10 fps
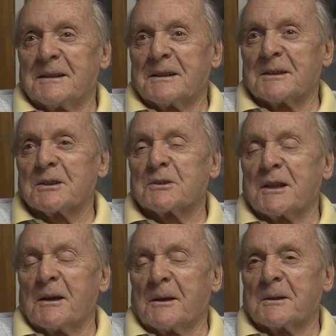
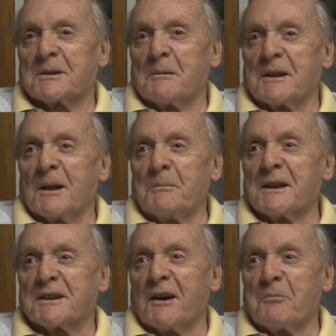that'll be
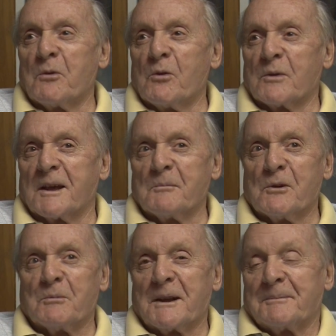a tough move when I
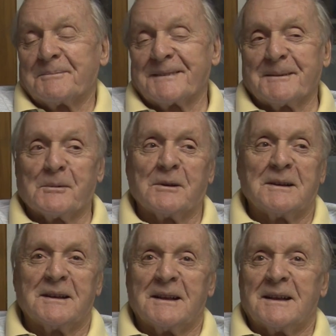move, but no.
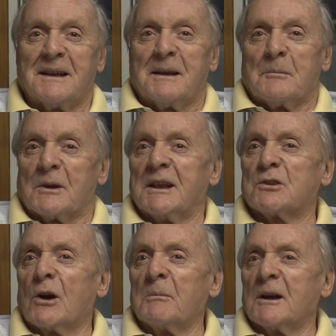But he
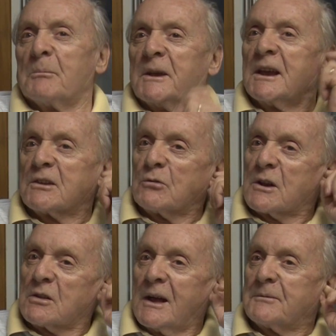told me I'll be here through
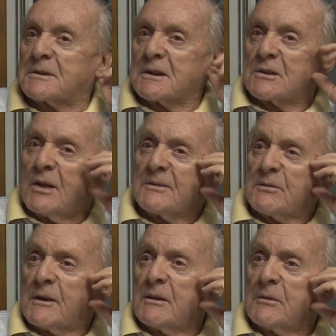the gloves, because the gloves
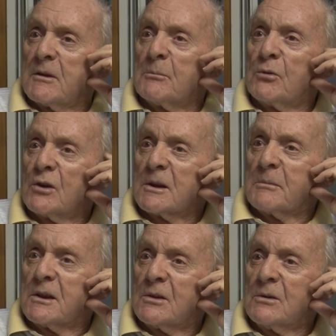are very, very important to
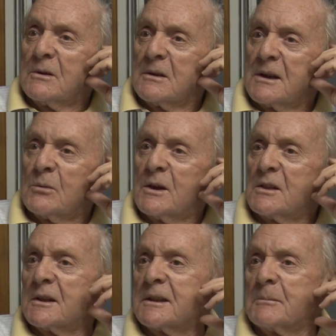me, you know? I don't want
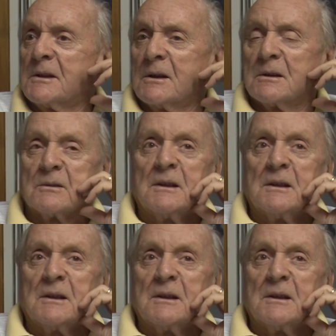to let them down.